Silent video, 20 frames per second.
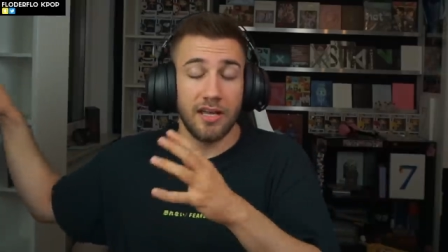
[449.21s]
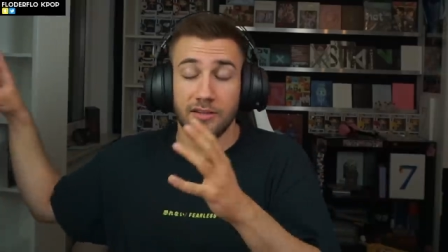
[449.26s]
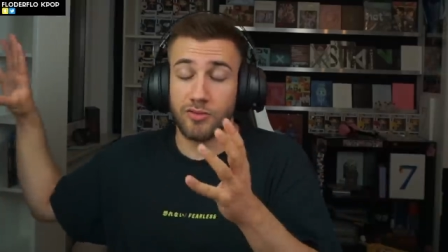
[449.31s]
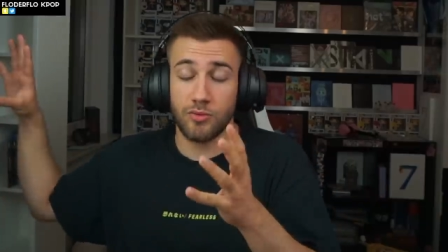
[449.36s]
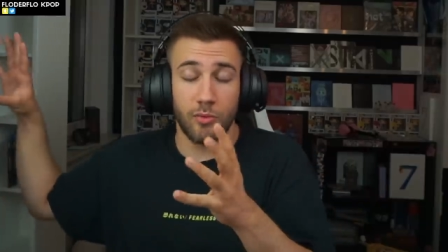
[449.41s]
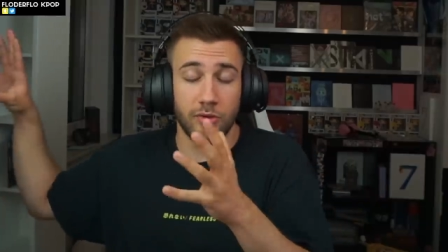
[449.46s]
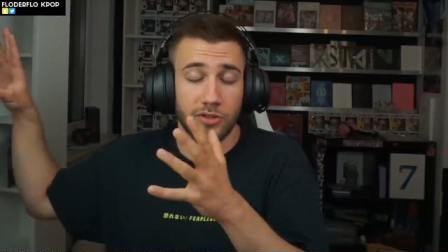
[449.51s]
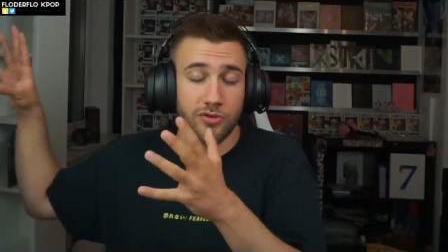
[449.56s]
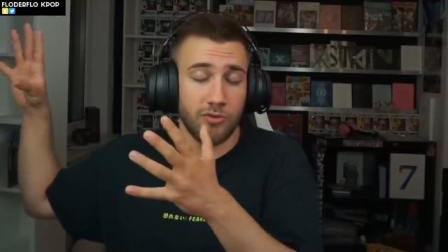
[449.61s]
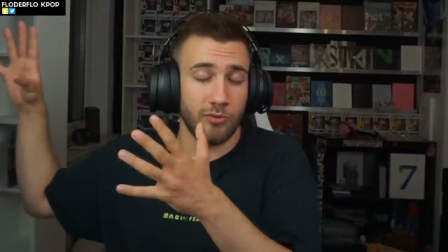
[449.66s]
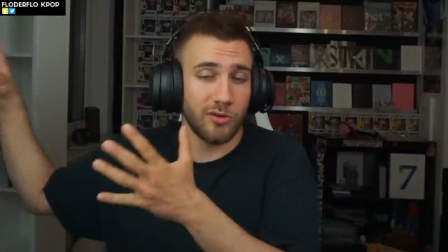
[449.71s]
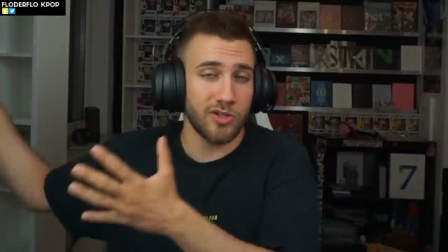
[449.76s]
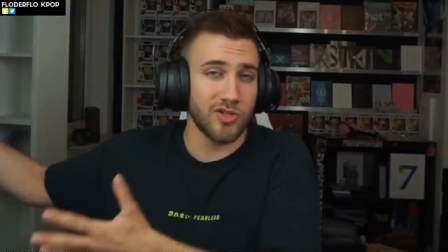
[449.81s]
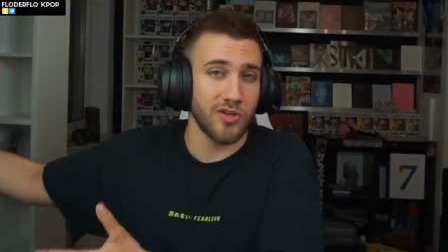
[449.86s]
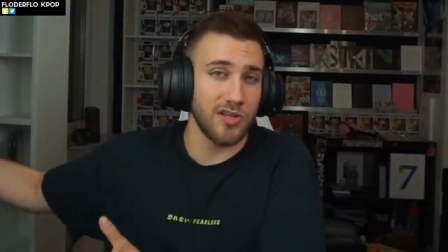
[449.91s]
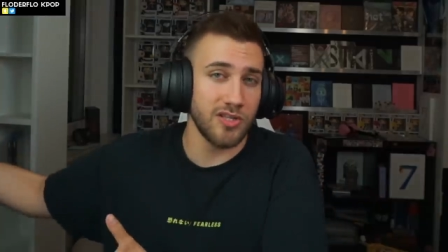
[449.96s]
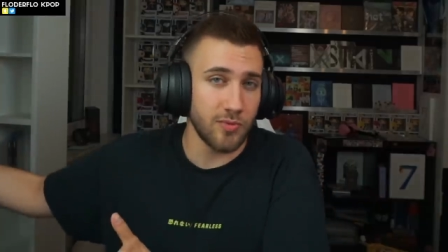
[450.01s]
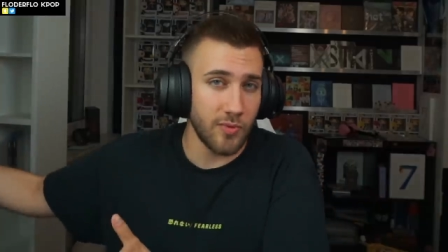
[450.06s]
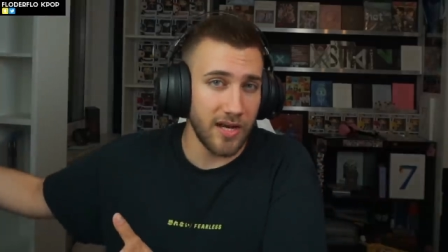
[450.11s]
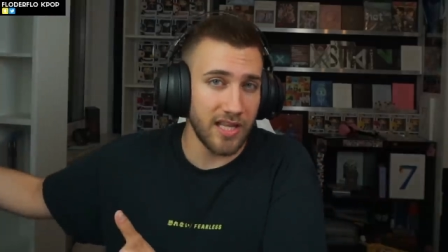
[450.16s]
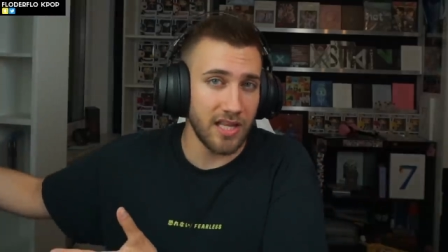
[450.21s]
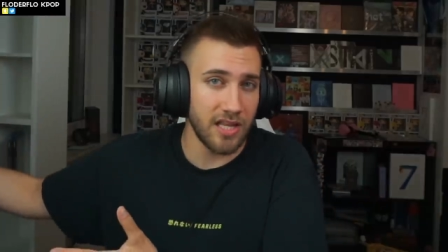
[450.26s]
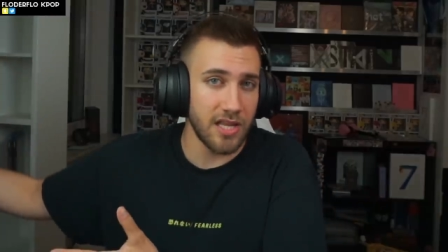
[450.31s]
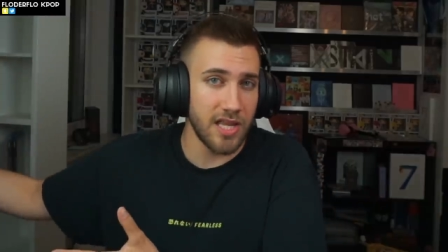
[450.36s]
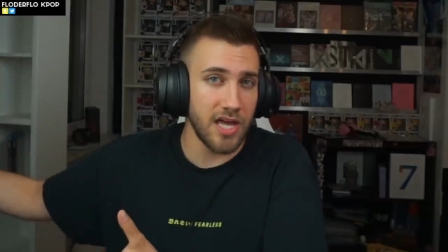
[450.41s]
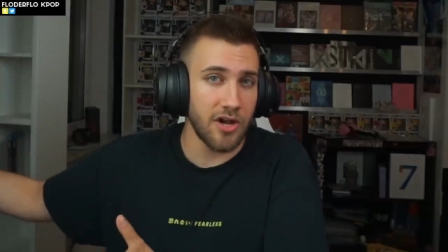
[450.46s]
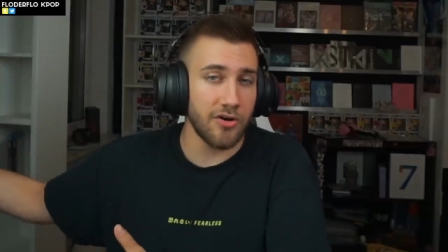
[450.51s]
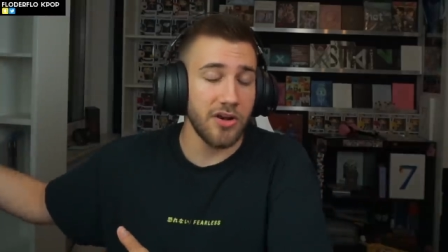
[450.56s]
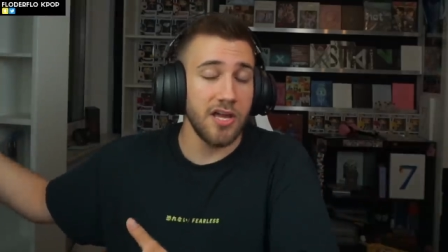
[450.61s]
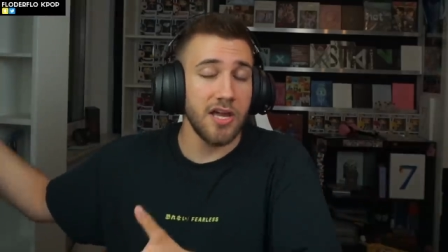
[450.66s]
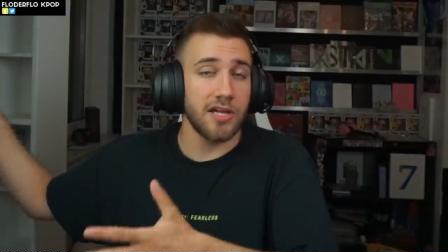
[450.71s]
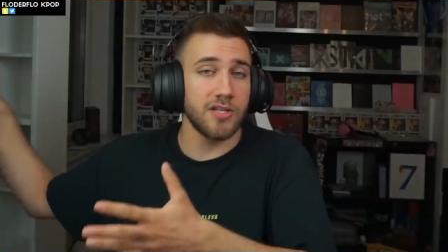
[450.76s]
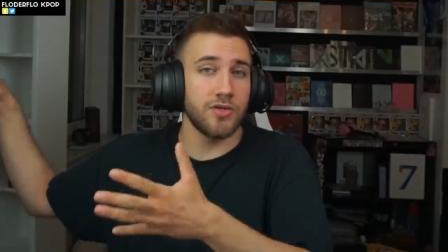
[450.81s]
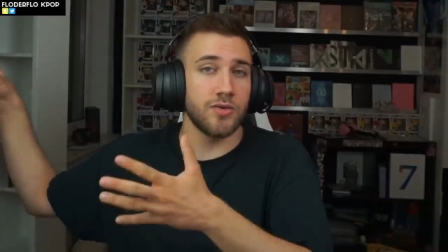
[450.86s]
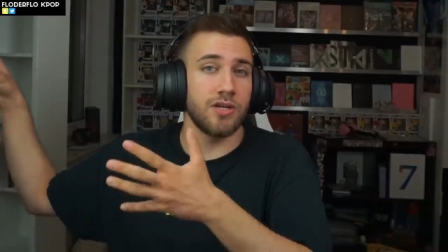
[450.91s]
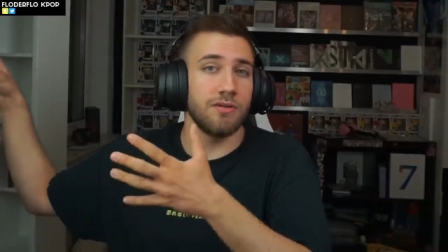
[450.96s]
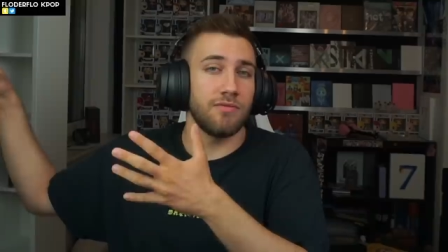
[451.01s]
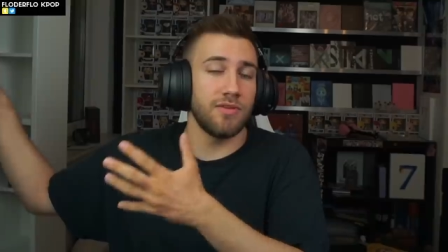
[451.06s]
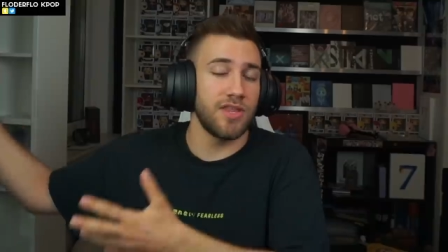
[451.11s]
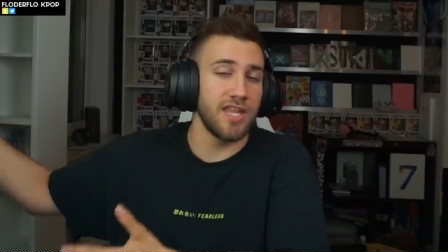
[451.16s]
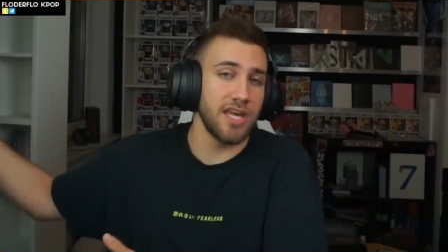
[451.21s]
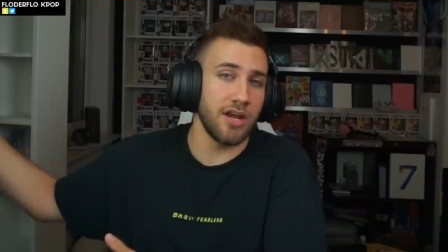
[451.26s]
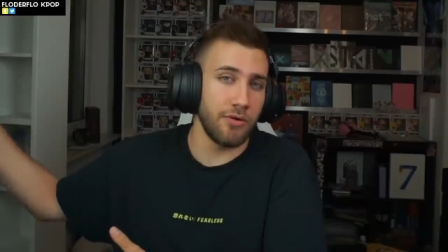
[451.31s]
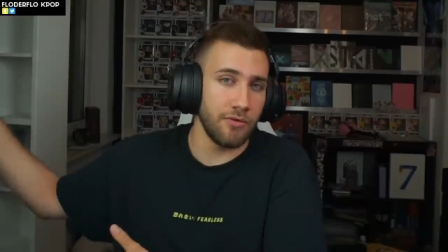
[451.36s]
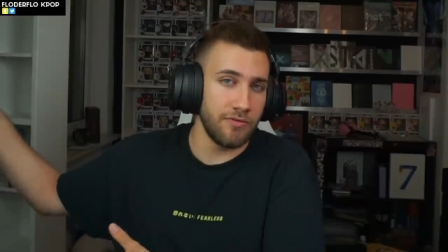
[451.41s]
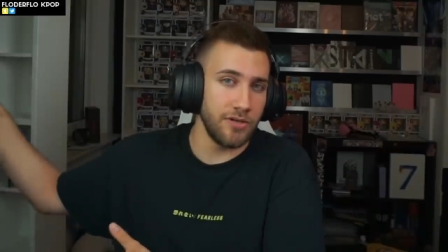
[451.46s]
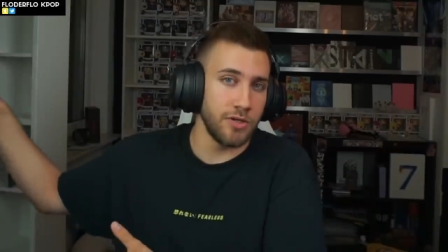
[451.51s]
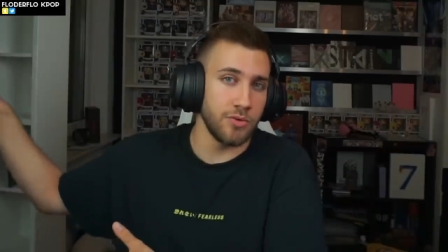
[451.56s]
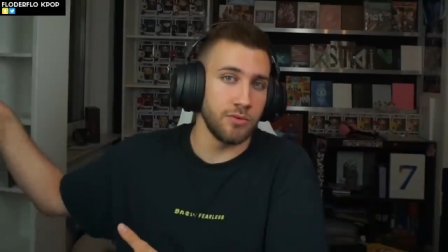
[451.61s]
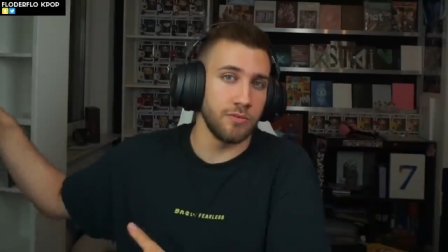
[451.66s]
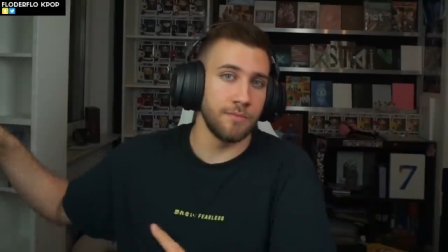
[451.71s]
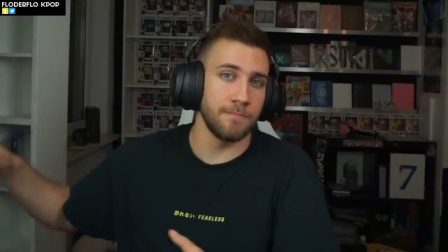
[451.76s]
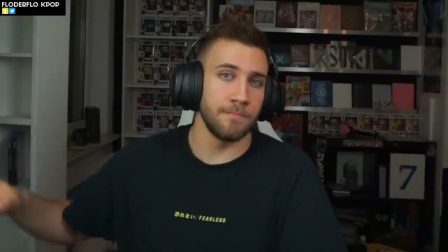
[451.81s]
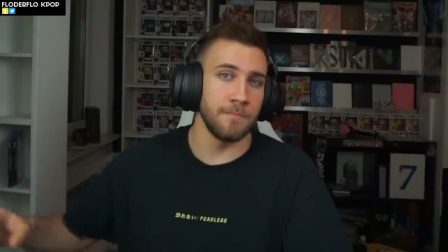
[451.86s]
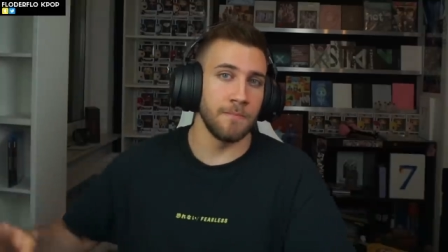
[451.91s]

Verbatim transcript: to watch the trailer there, and to give it their review.